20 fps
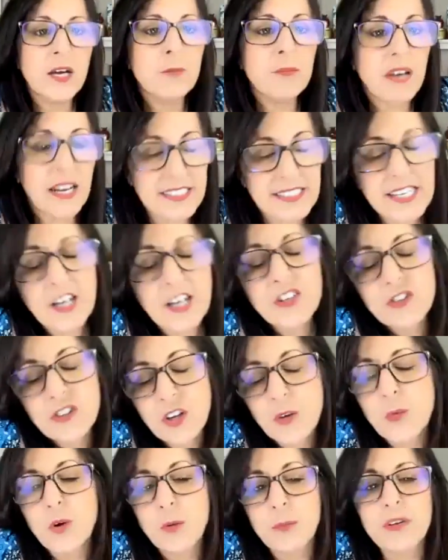But I tell you,
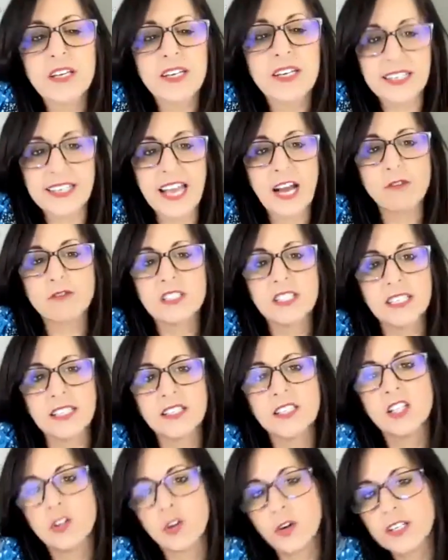there will be an accounting,
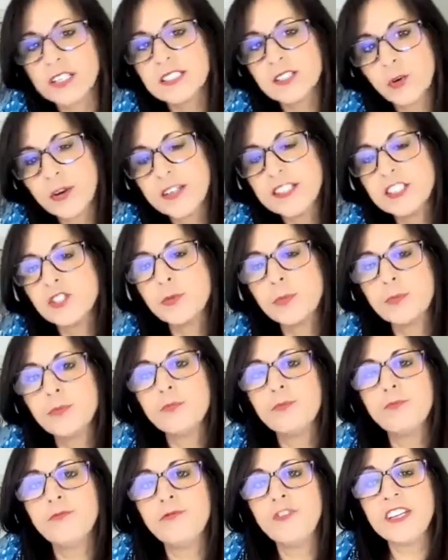and the Lord is going to
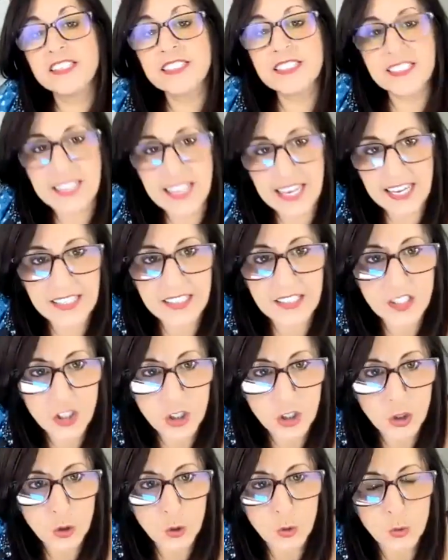vindicate
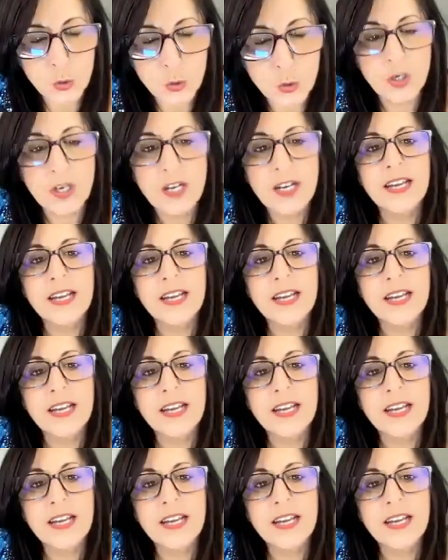you.